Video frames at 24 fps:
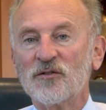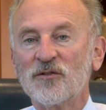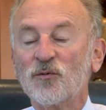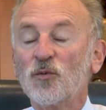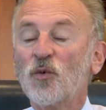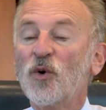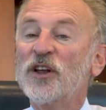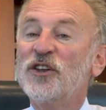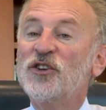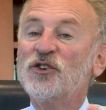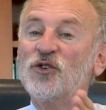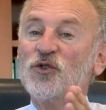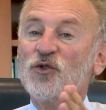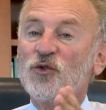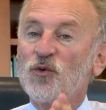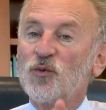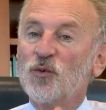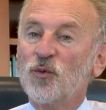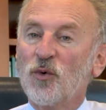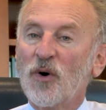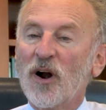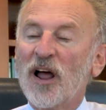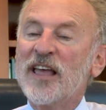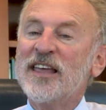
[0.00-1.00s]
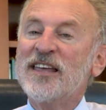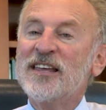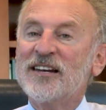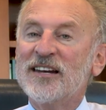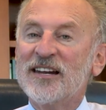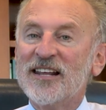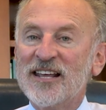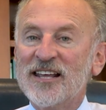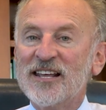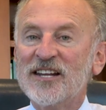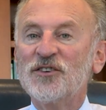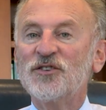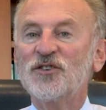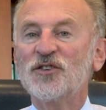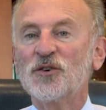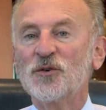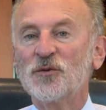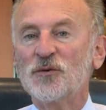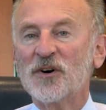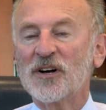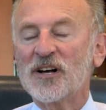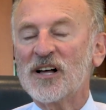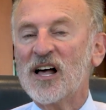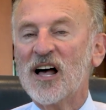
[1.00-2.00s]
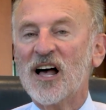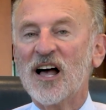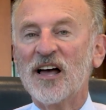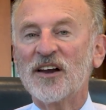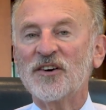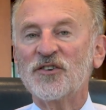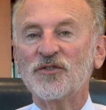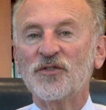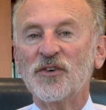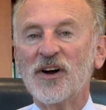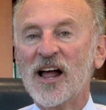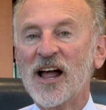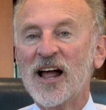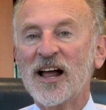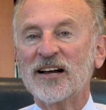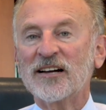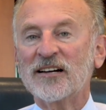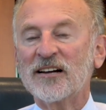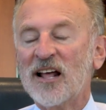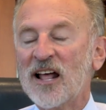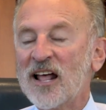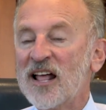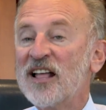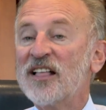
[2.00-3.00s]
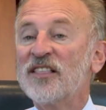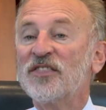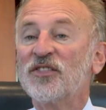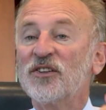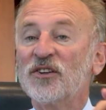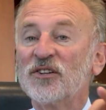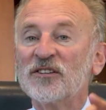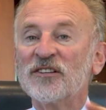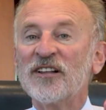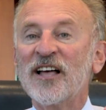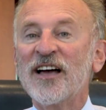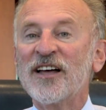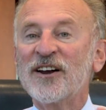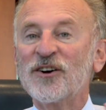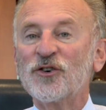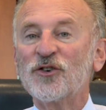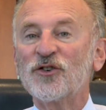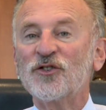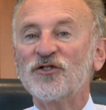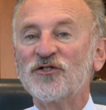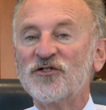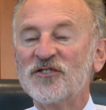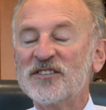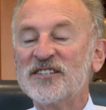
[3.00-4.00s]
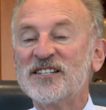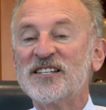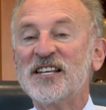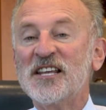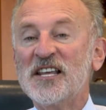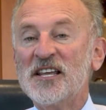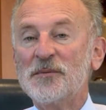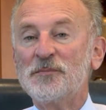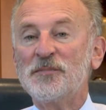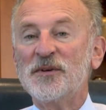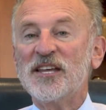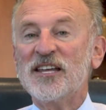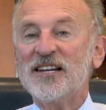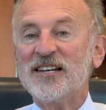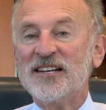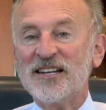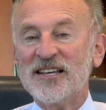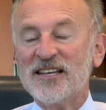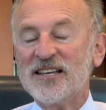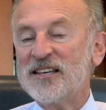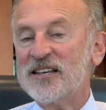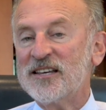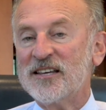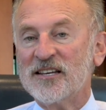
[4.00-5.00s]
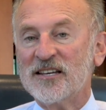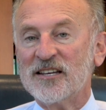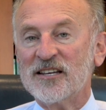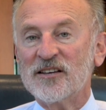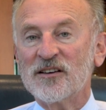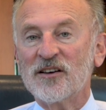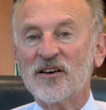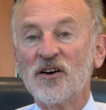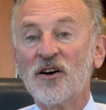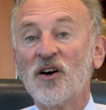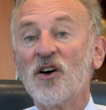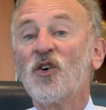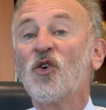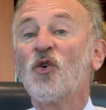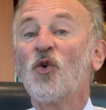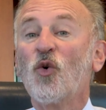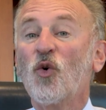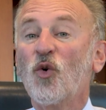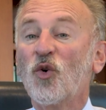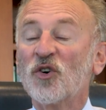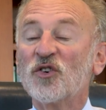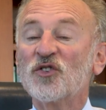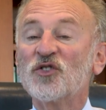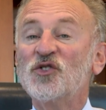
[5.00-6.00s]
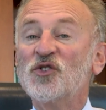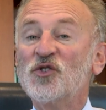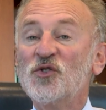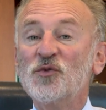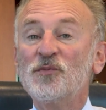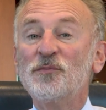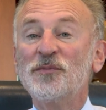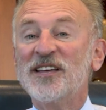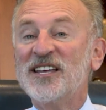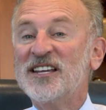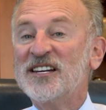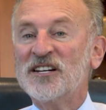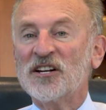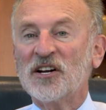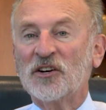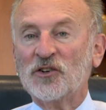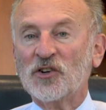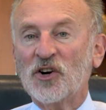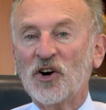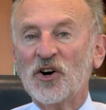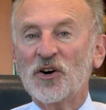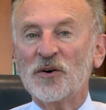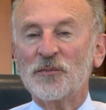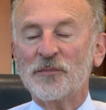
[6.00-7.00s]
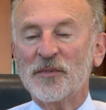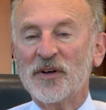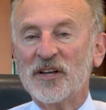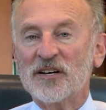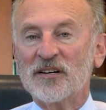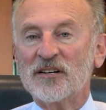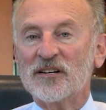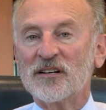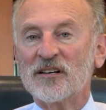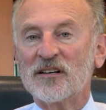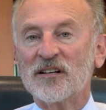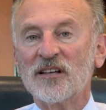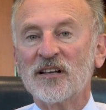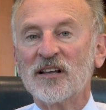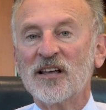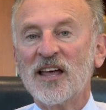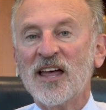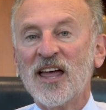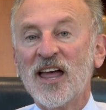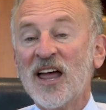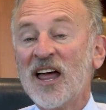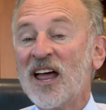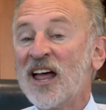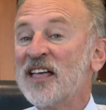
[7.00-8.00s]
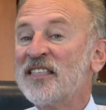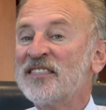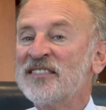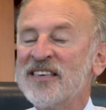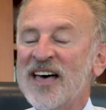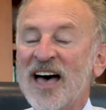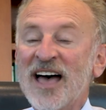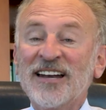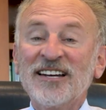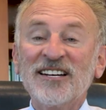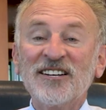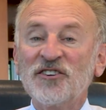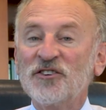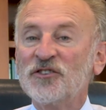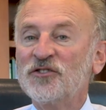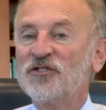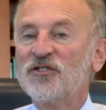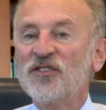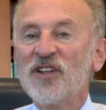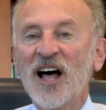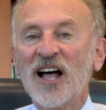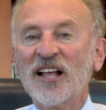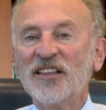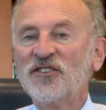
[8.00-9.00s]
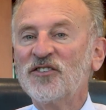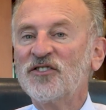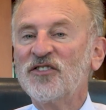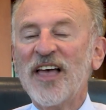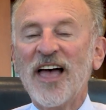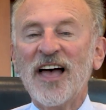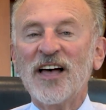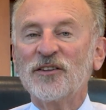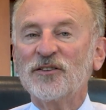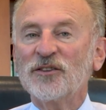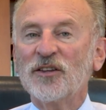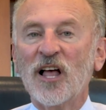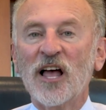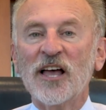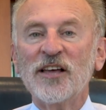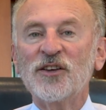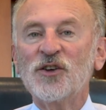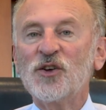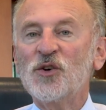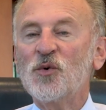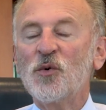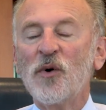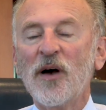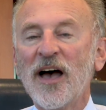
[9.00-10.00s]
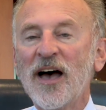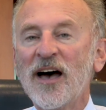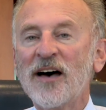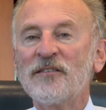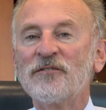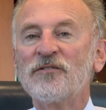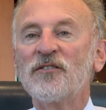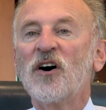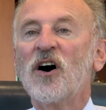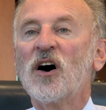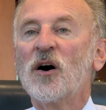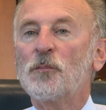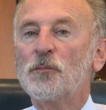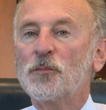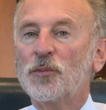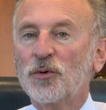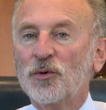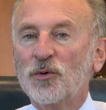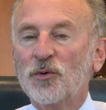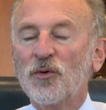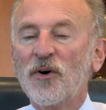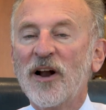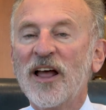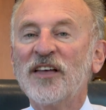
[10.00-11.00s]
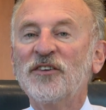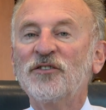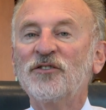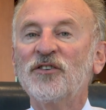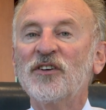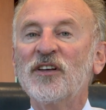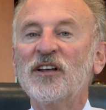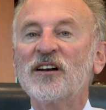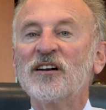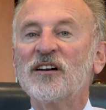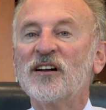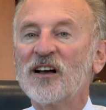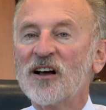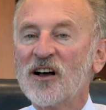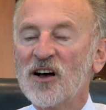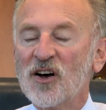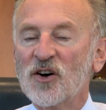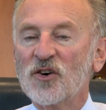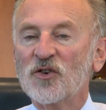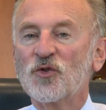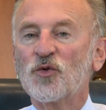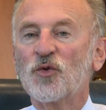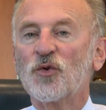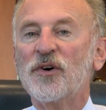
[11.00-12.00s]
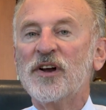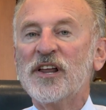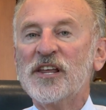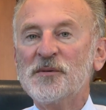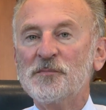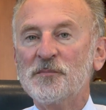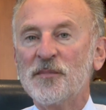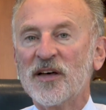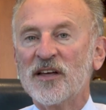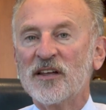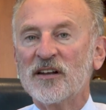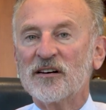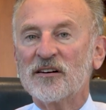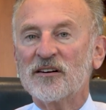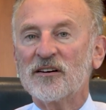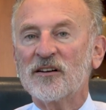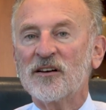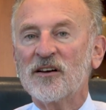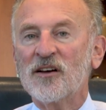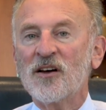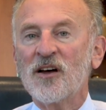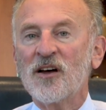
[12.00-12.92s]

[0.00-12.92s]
when you write into a contract the letters TBD or to be determined, that does not sound like you have a present agreement